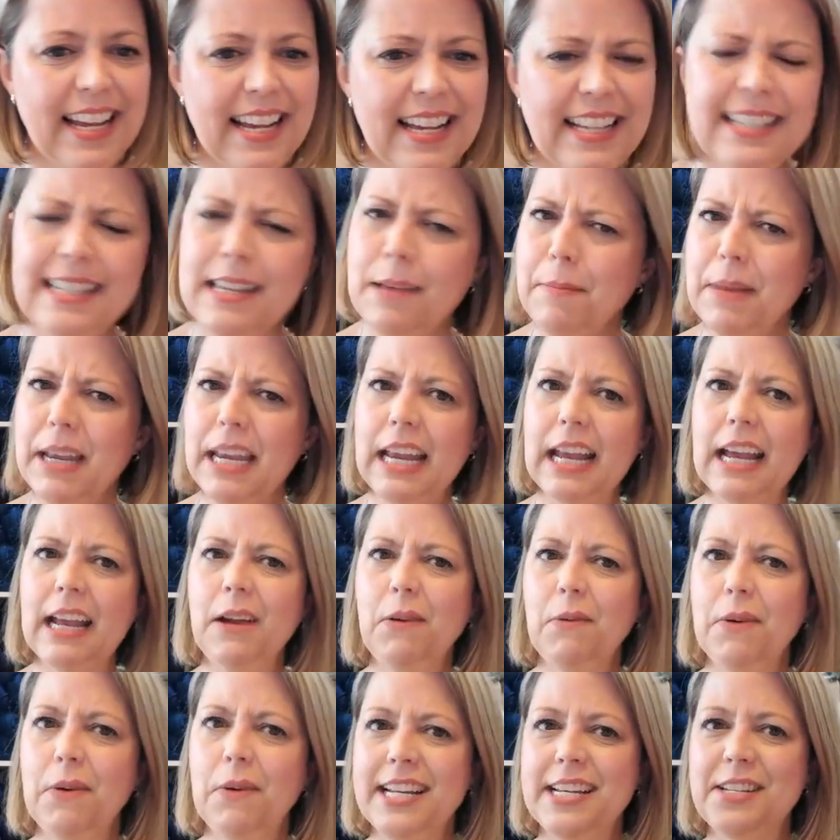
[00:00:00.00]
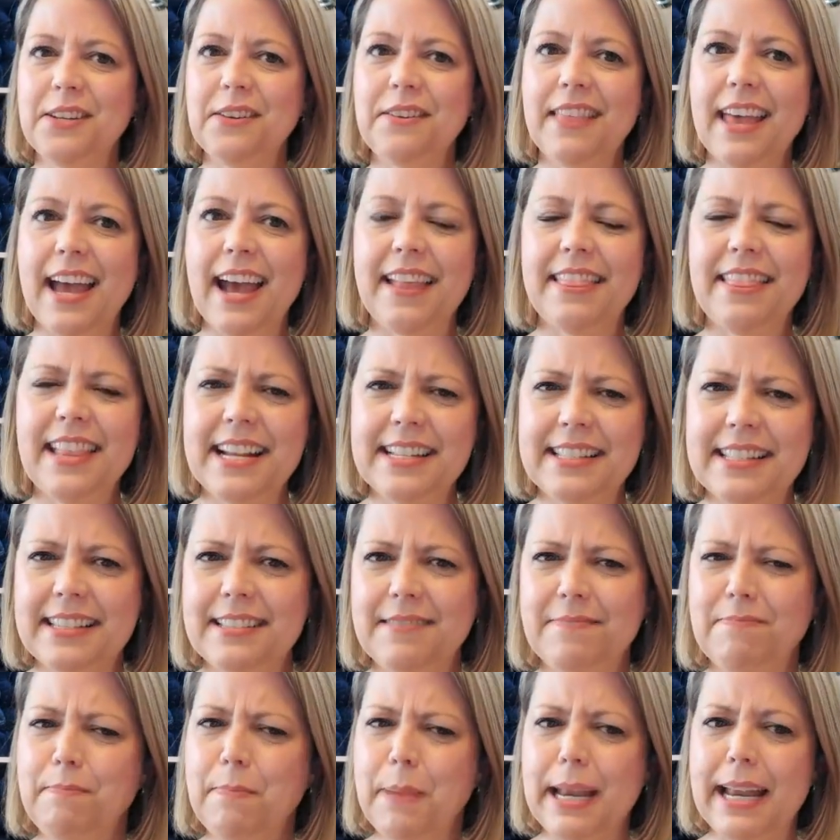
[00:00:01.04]
Is somebody going to want to do that? That's
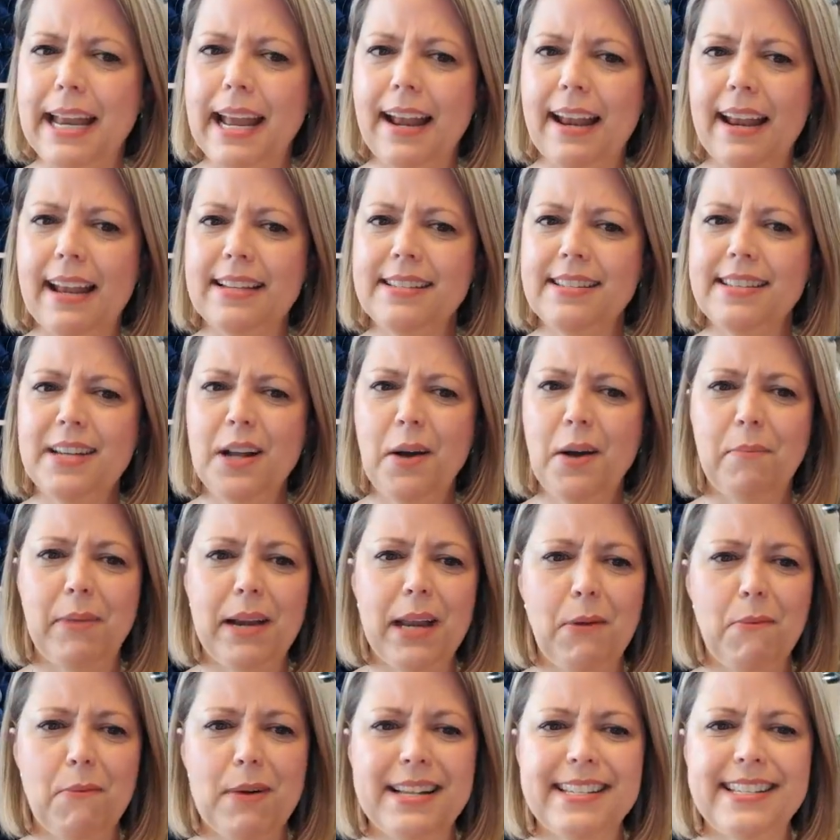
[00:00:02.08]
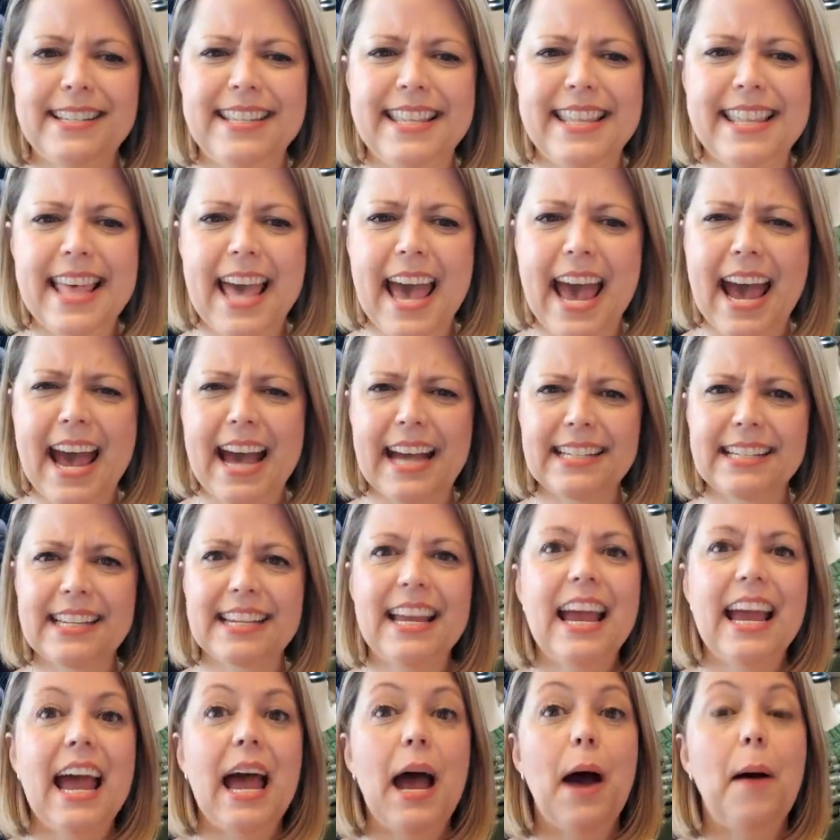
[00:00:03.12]
bananas. Nobody wants that.
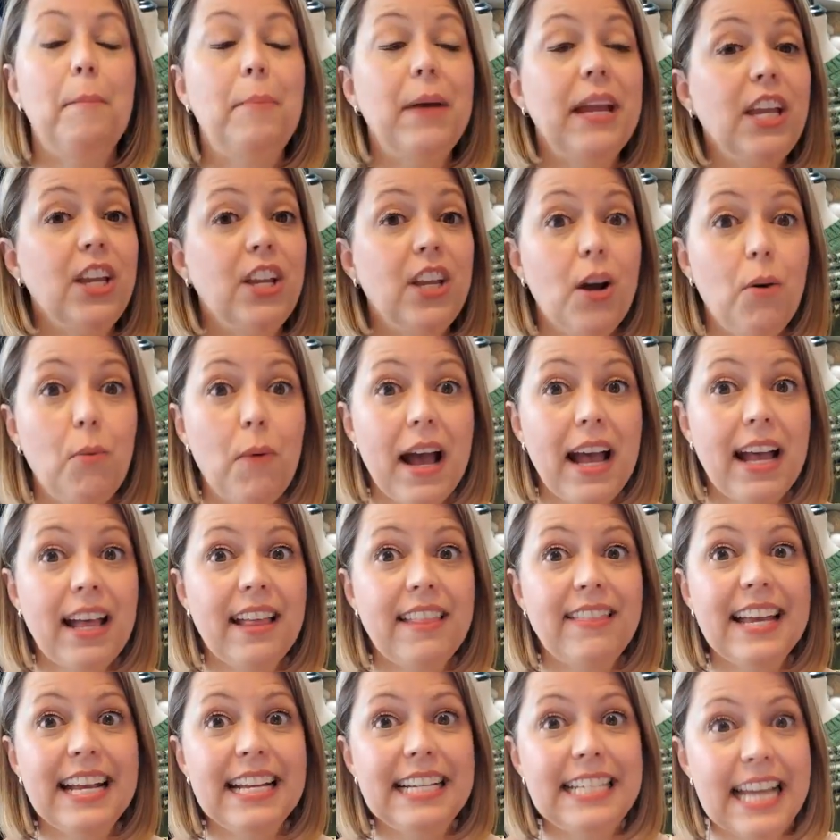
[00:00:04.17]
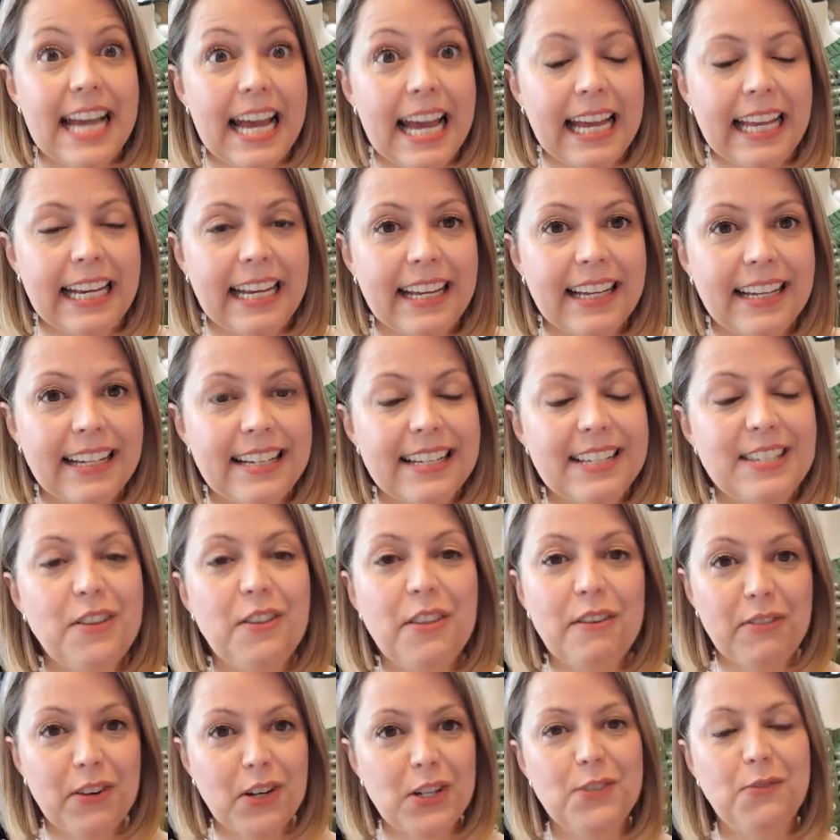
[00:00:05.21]
But you know what? They did. So
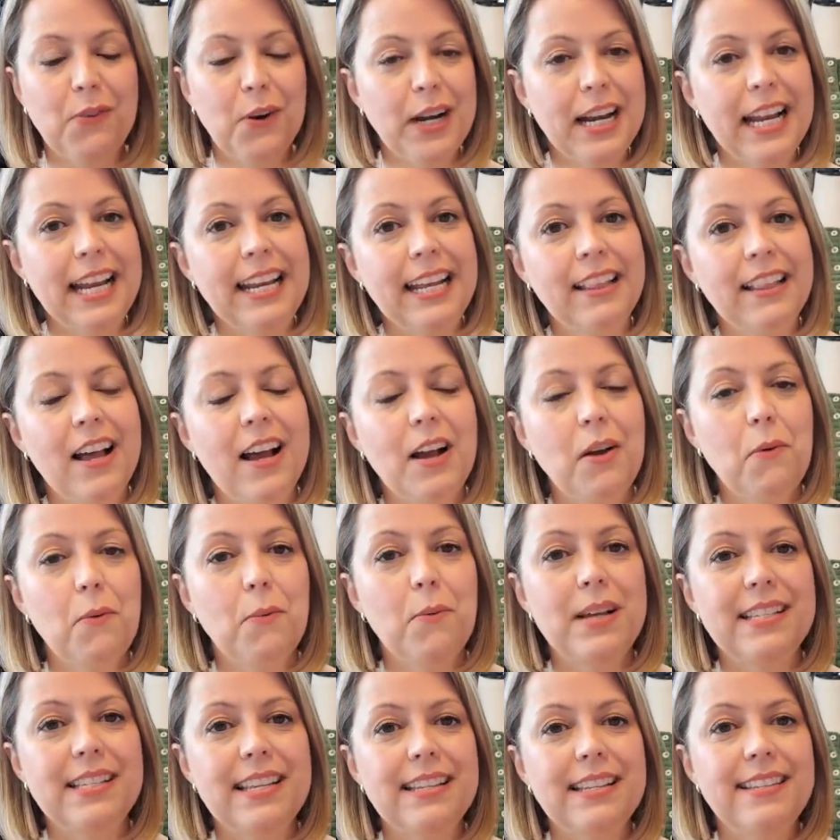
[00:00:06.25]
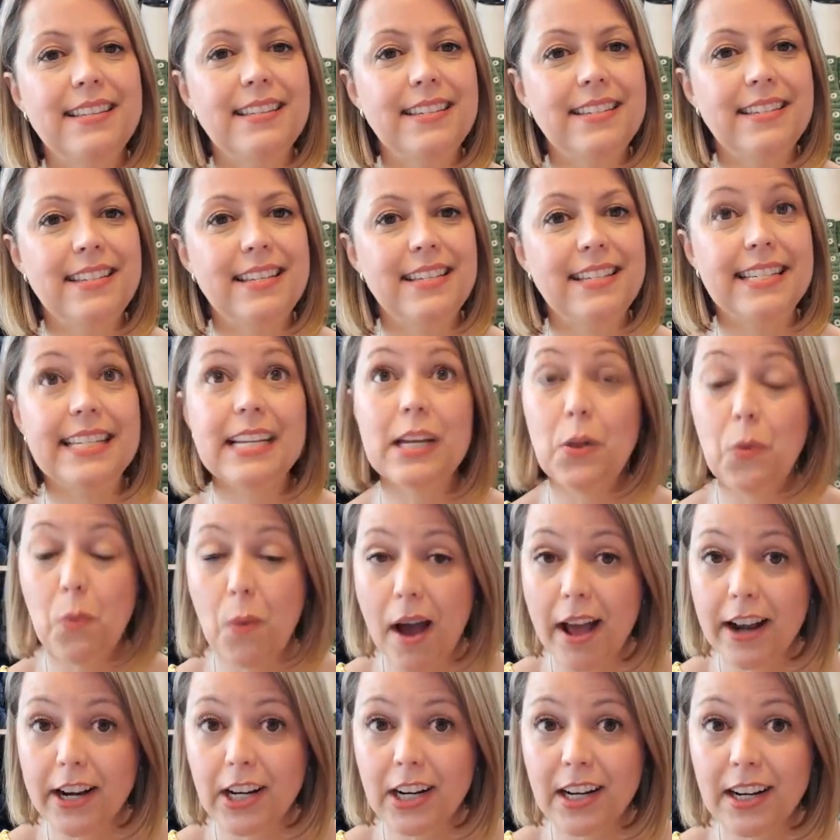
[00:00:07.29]
the first 4-day knit-along was
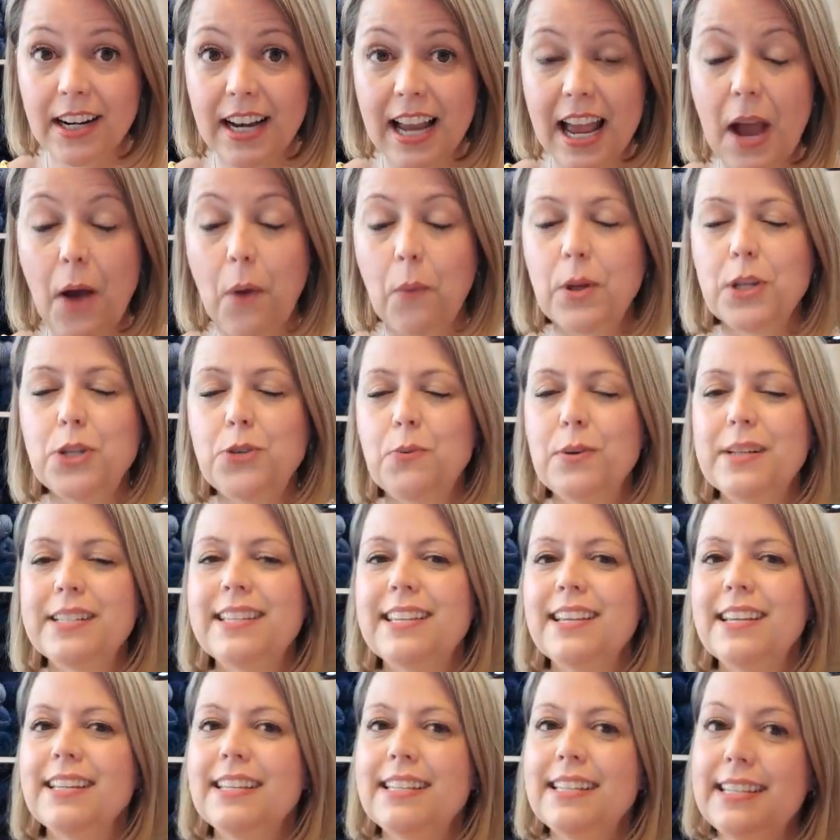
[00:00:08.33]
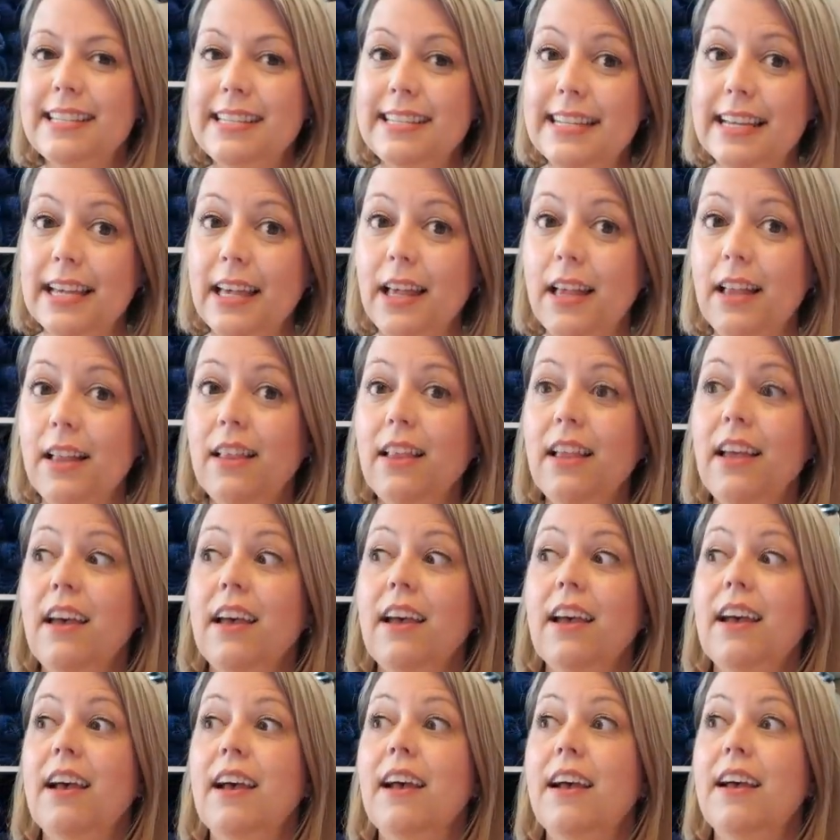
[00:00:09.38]
Stillwater, which was still
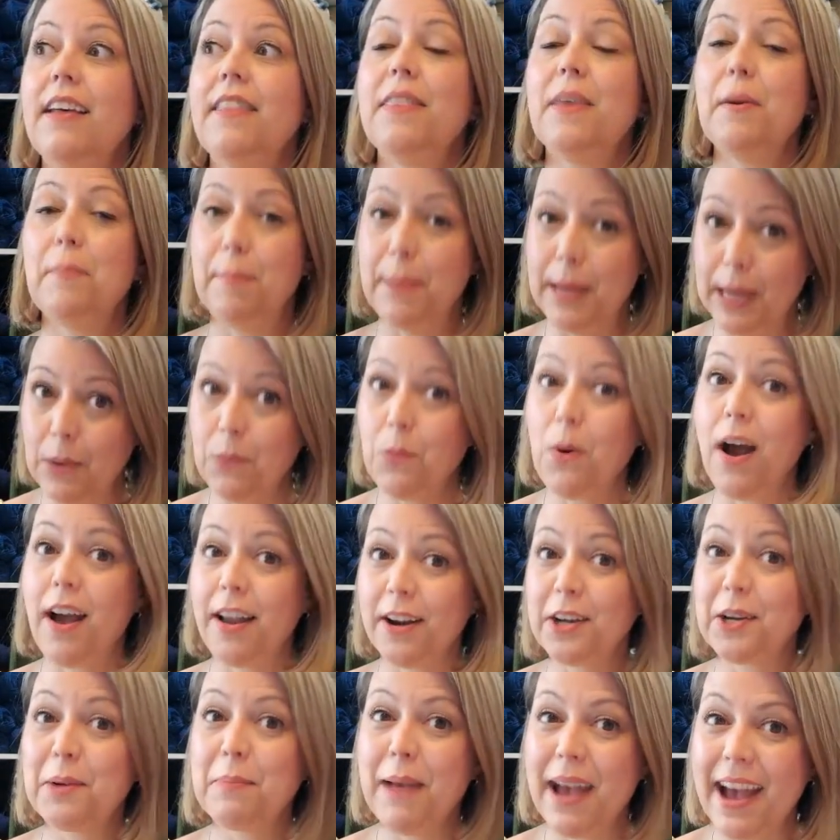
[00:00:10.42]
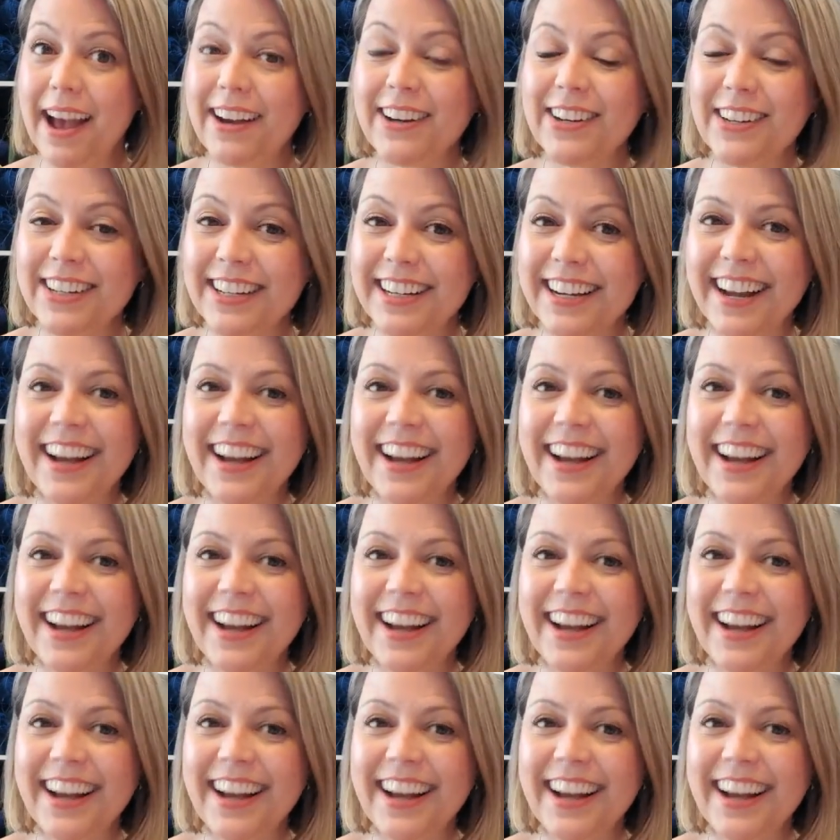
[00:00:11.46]
the bee water pattern.